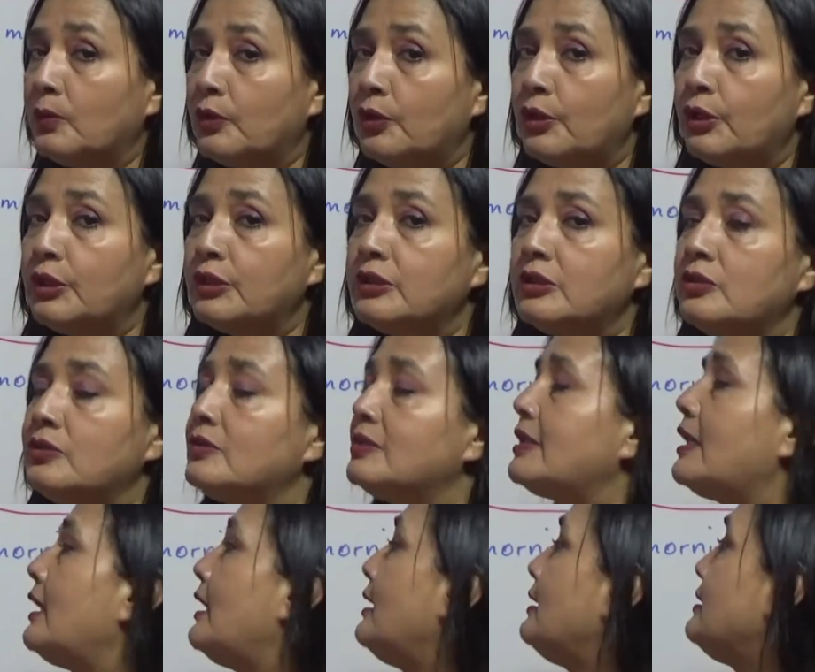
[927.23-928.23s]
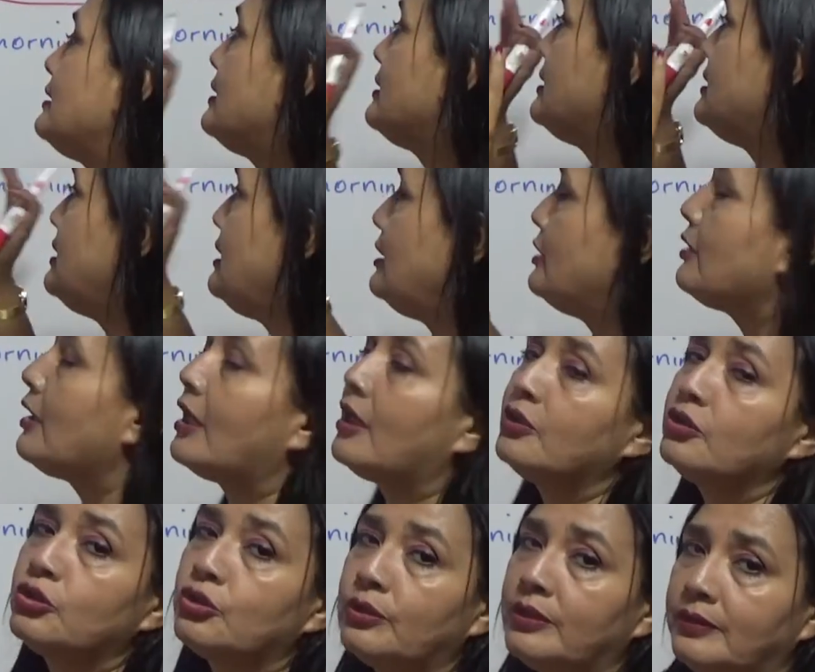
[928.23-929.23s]
word you say did
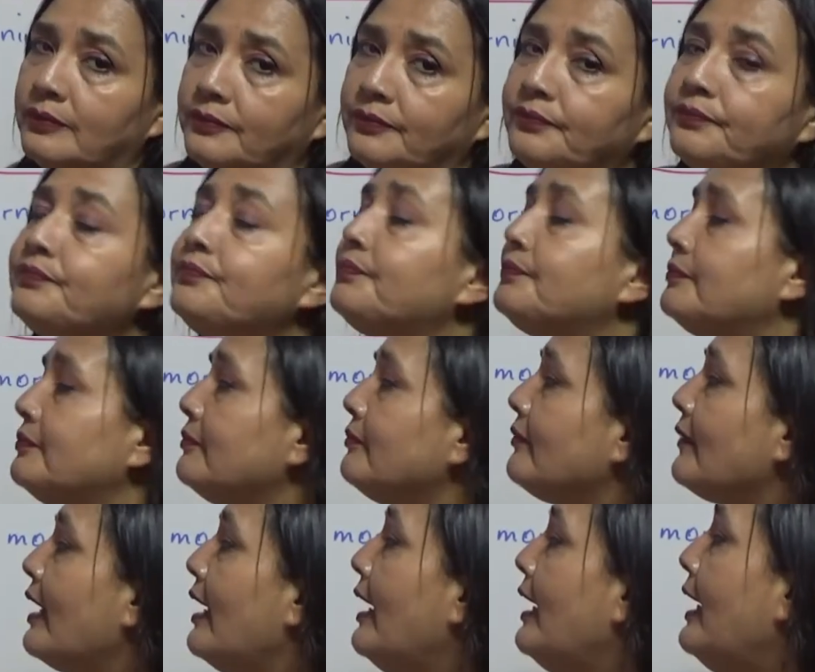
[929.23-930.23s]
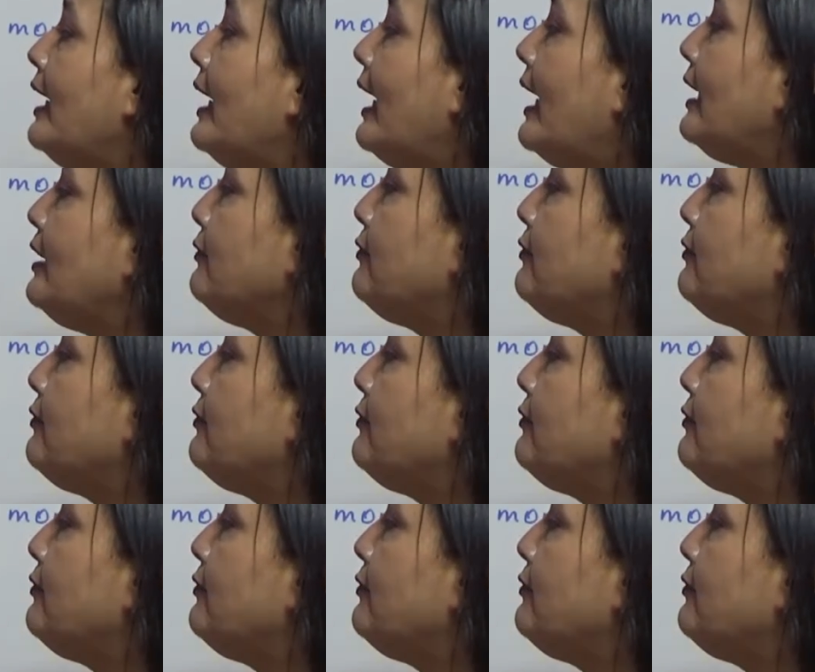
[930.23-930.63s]
laundry. And